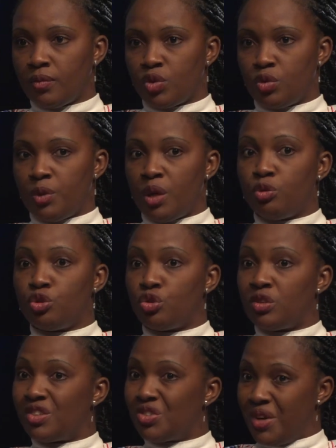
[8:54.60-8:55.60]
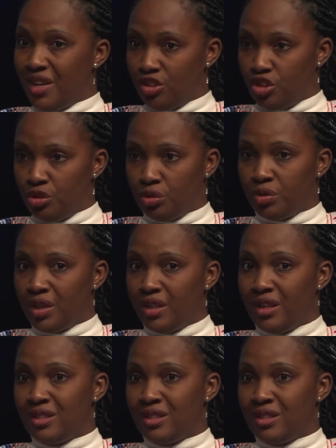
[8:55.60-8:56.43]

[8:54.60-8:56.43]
to be able to train children,